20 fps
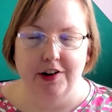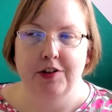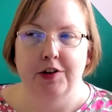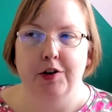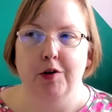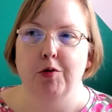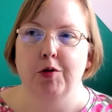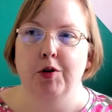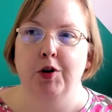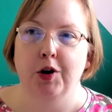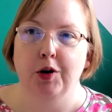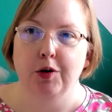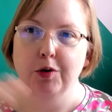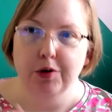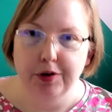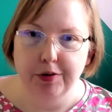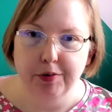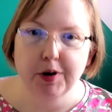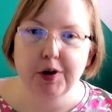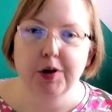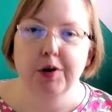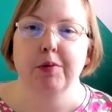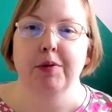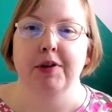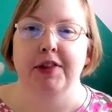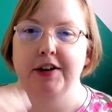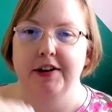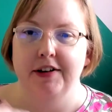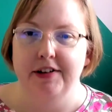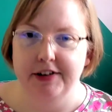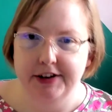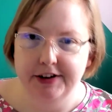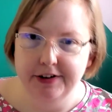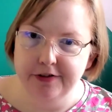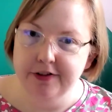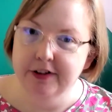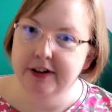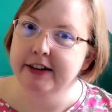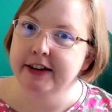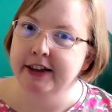And so go through it with a
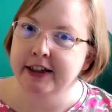different